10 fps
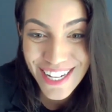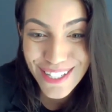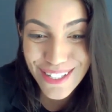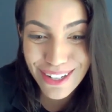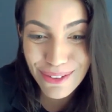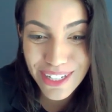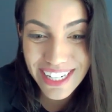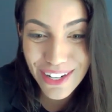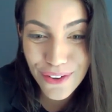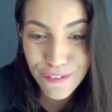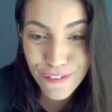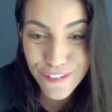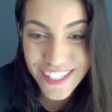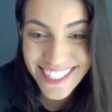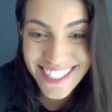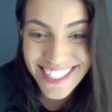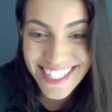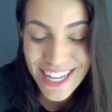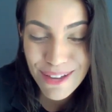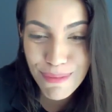So I want to know first,
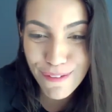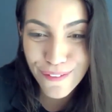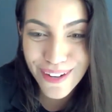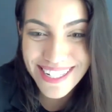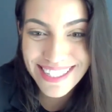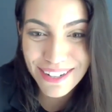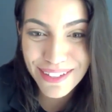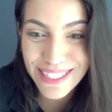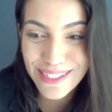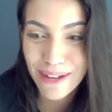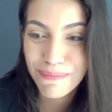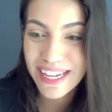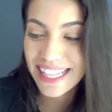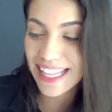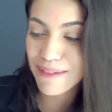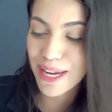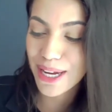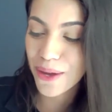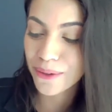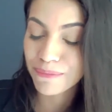before I start with the topic, let me
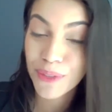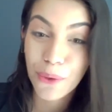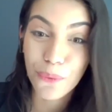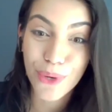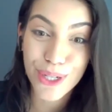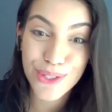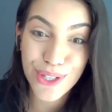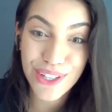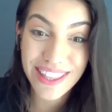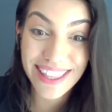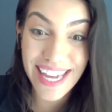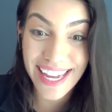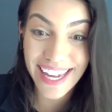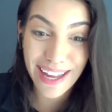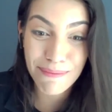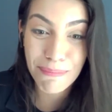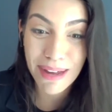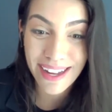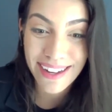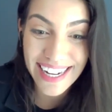know, what do you think
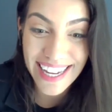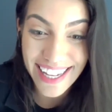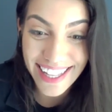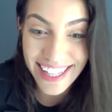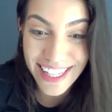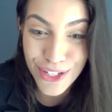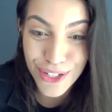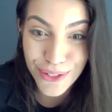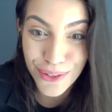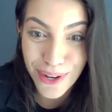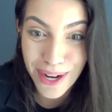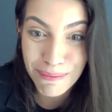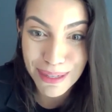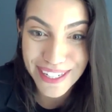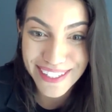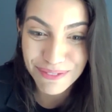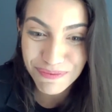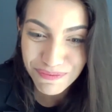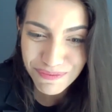about English grammar?